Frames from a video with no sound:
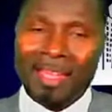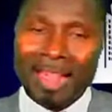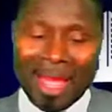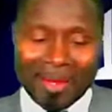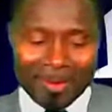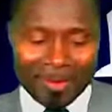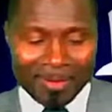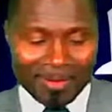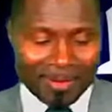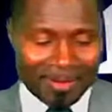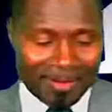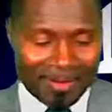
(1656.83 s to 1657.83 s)
Now,
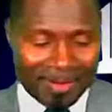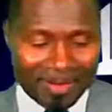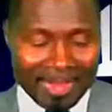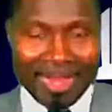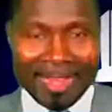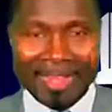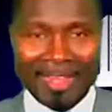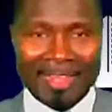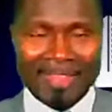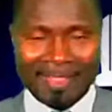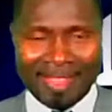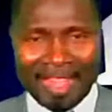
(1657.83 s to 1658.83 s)
the
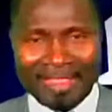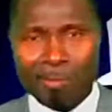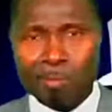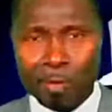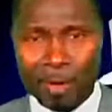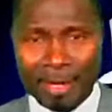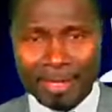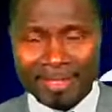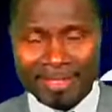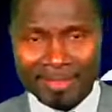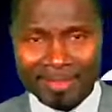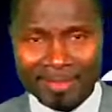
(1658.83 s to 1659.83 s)
starting
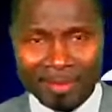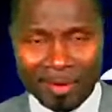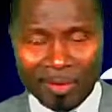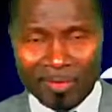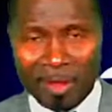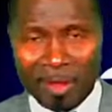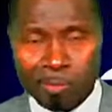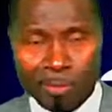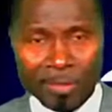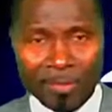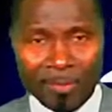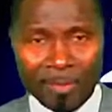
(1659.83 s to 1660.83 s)
point of the
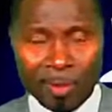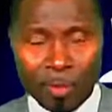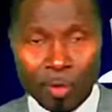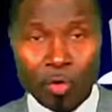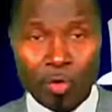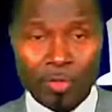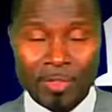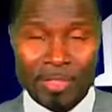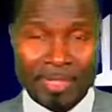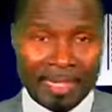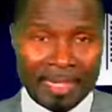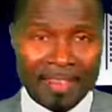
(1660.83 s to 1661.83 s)
approach of the court
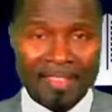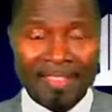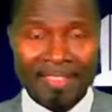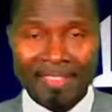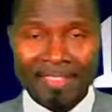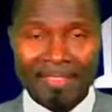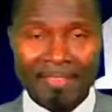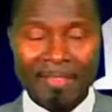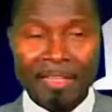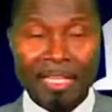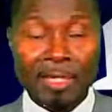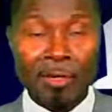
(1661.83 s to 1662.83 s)
is
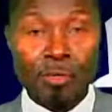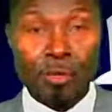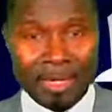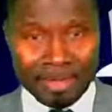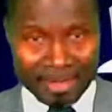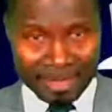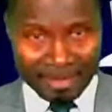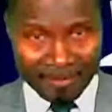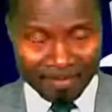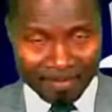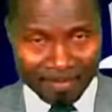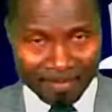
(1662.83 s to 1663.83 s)
equality.
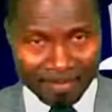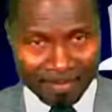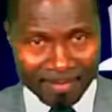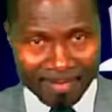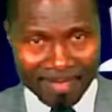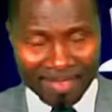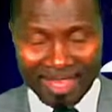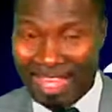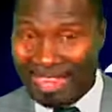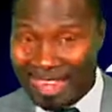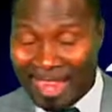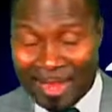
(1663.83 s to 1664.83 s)

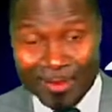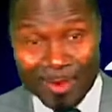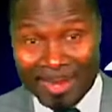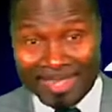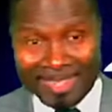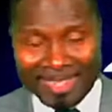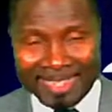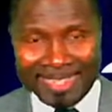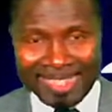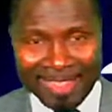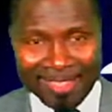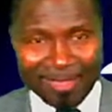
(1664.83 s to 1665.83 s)
And that equality
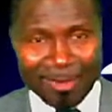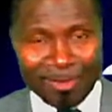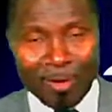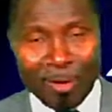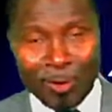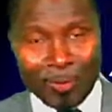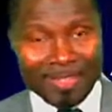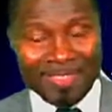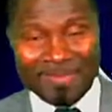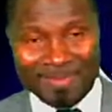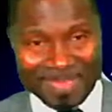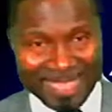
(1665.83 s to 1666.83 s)
does not always
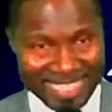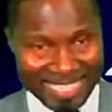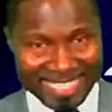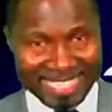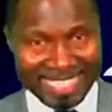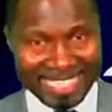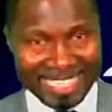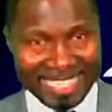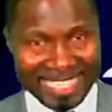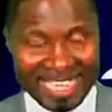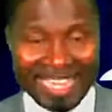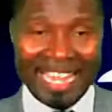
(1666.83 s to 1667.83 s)
mean
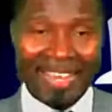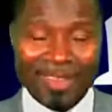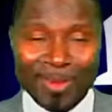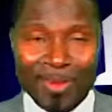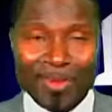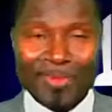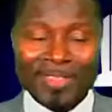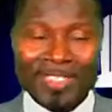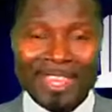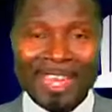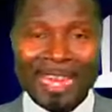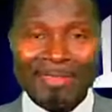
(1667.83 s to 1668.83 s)
that you're going to
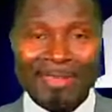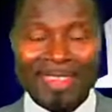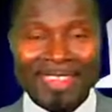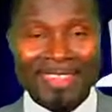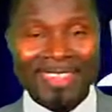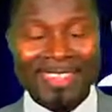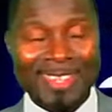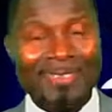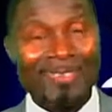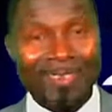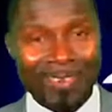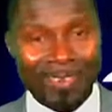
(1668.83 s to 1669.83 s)
share everything
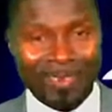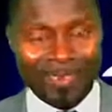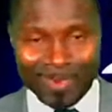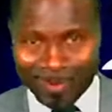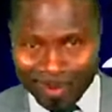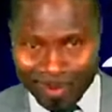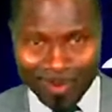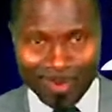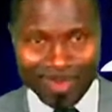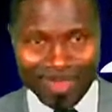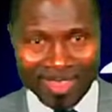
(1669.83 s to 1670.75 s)
equal. No.